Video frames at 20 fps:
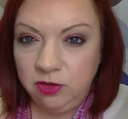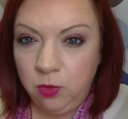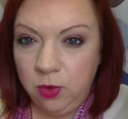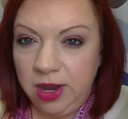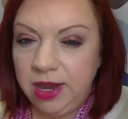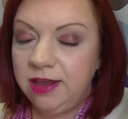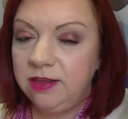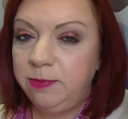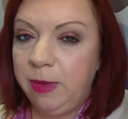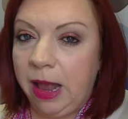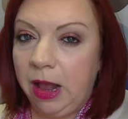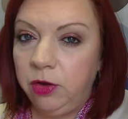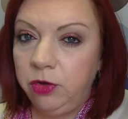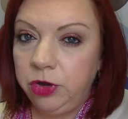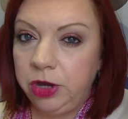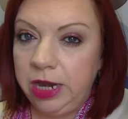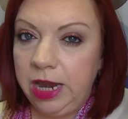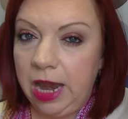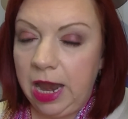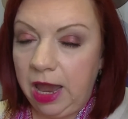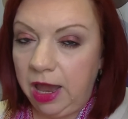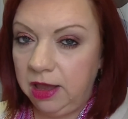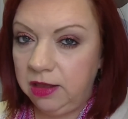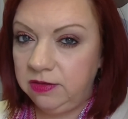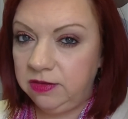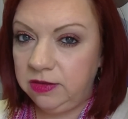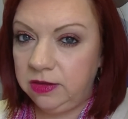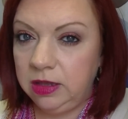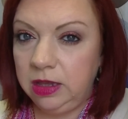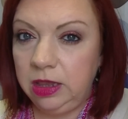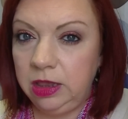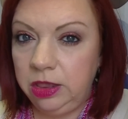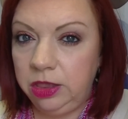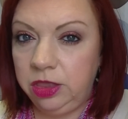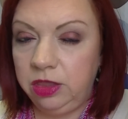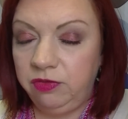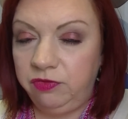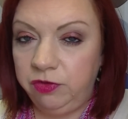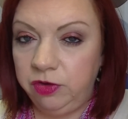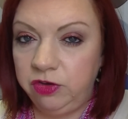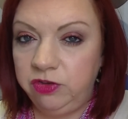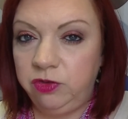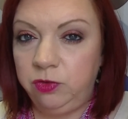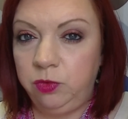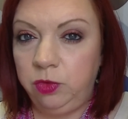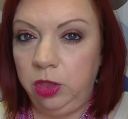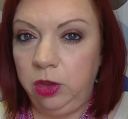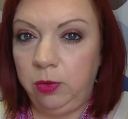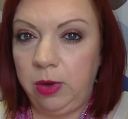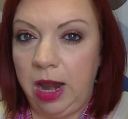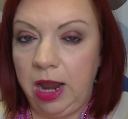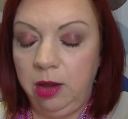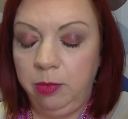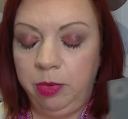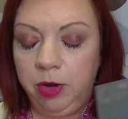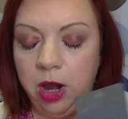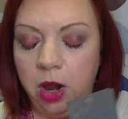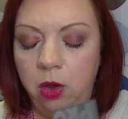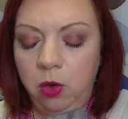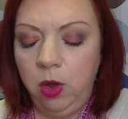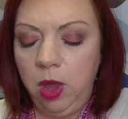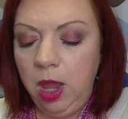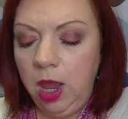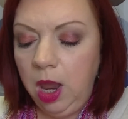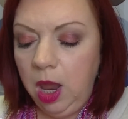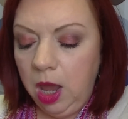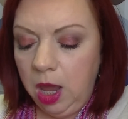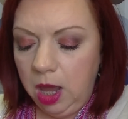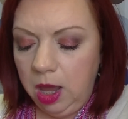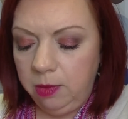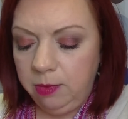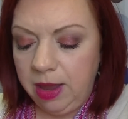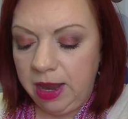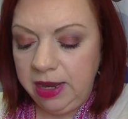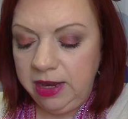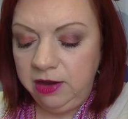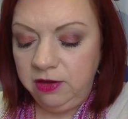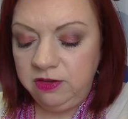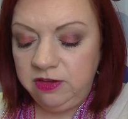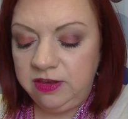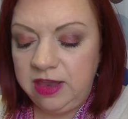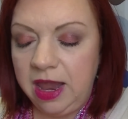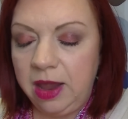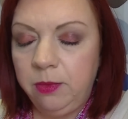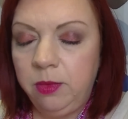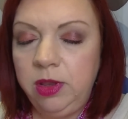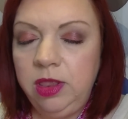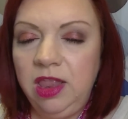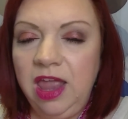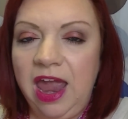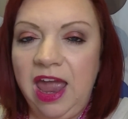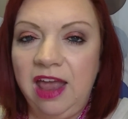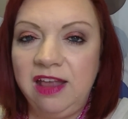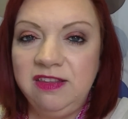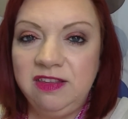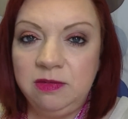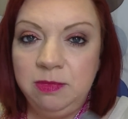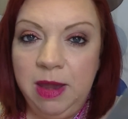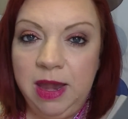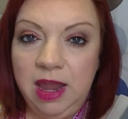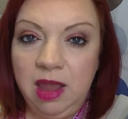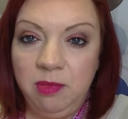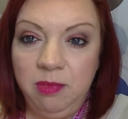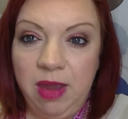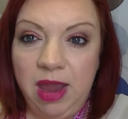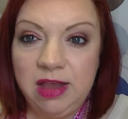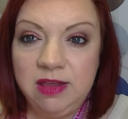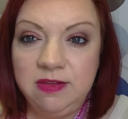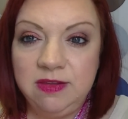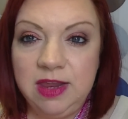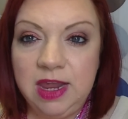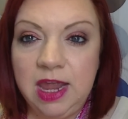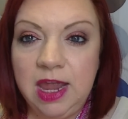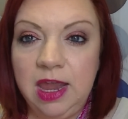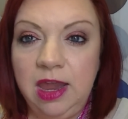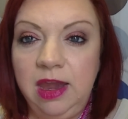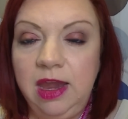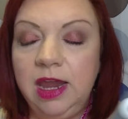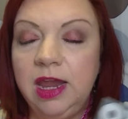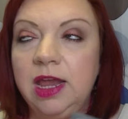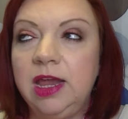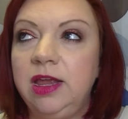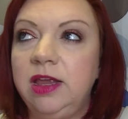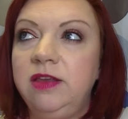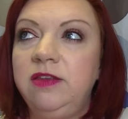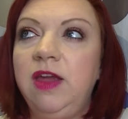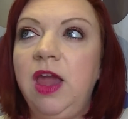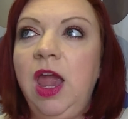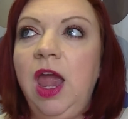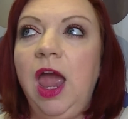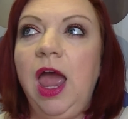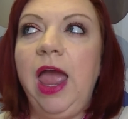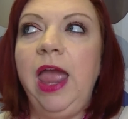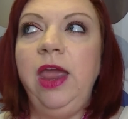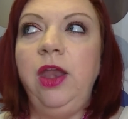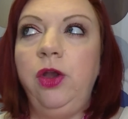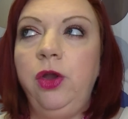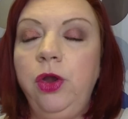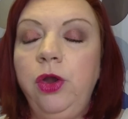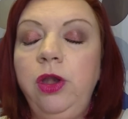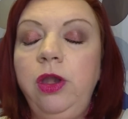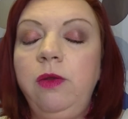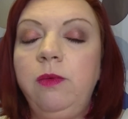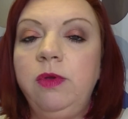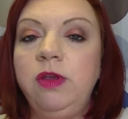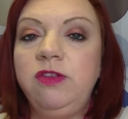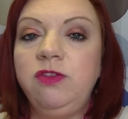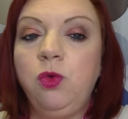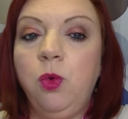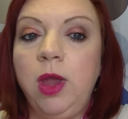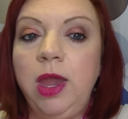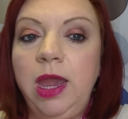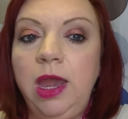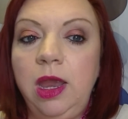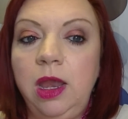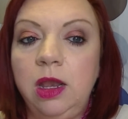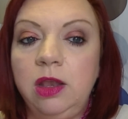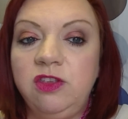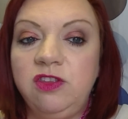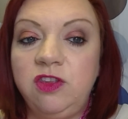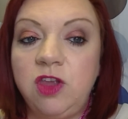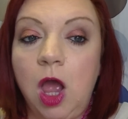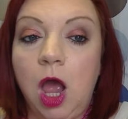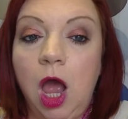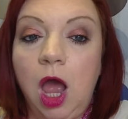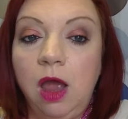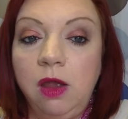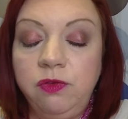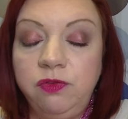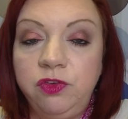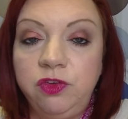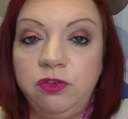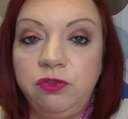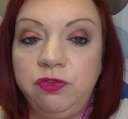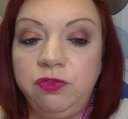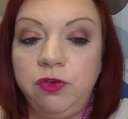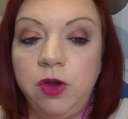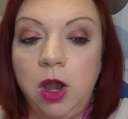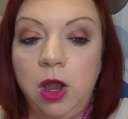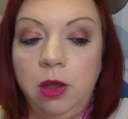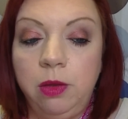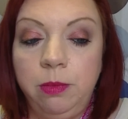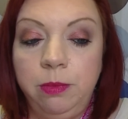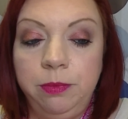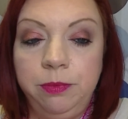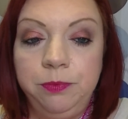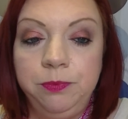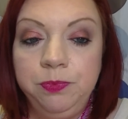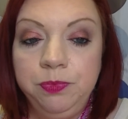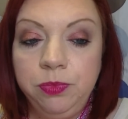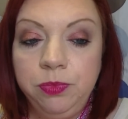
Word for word: quite as powdery as the first Lorac Pro. Um, I used that one last makeup basket, and I had heard it was quite soft from